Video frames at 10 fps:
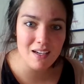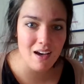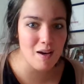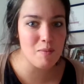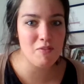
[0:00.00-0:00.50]

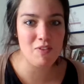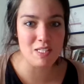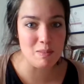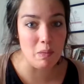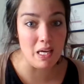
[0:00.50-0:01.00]
Um, it
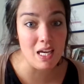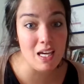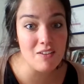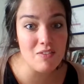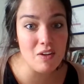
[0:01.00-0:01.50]
fits in my
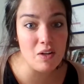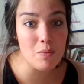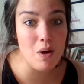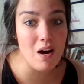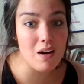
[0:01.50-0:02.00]
hand very
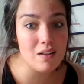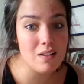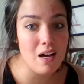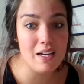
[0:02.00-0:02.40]
well.